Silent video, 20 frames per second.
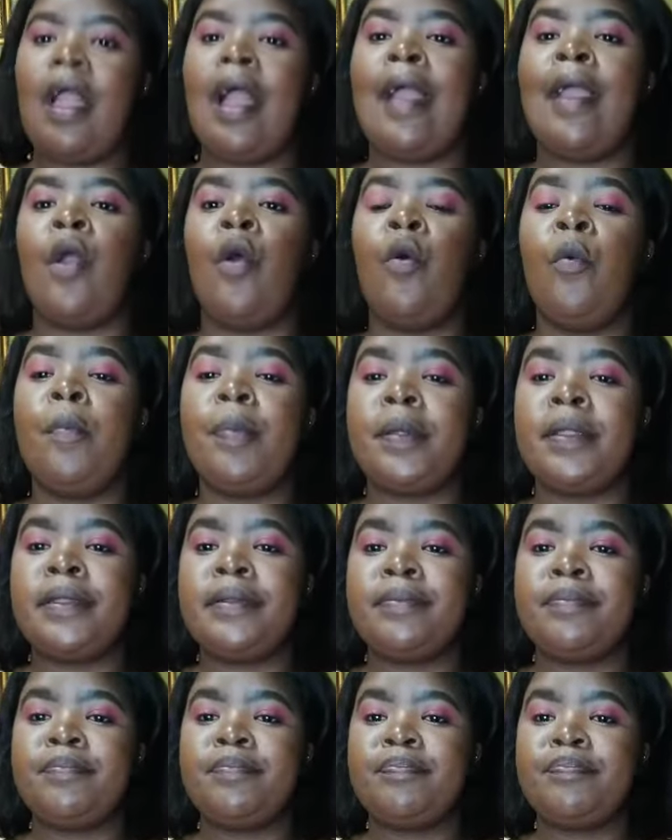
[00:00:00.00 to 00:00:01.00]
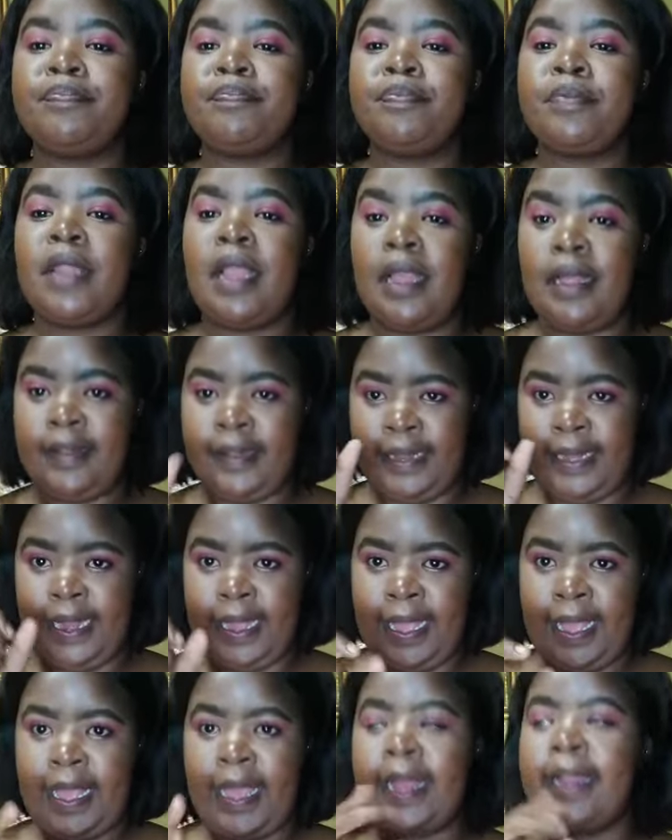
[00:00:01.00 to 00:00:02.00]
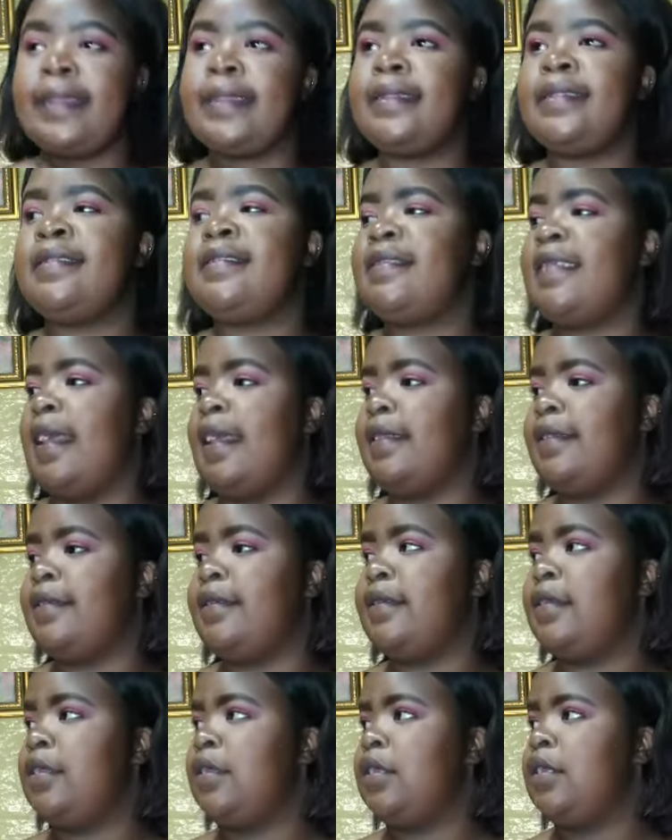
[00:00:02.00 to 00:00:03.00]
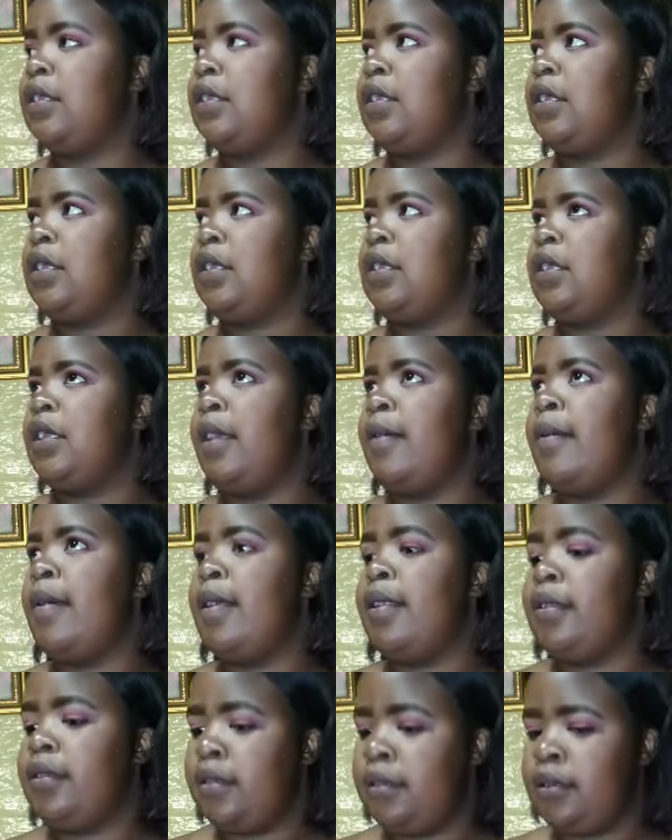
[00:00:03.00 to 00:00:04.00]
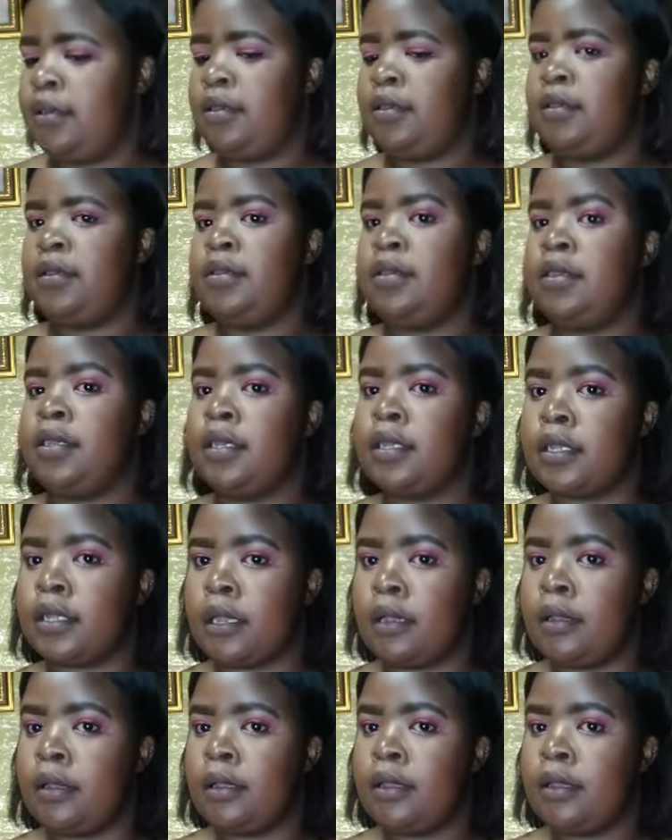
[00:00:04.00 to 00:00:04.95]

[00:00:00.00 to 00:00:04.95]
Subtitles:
I open and then I run inside. You know, it's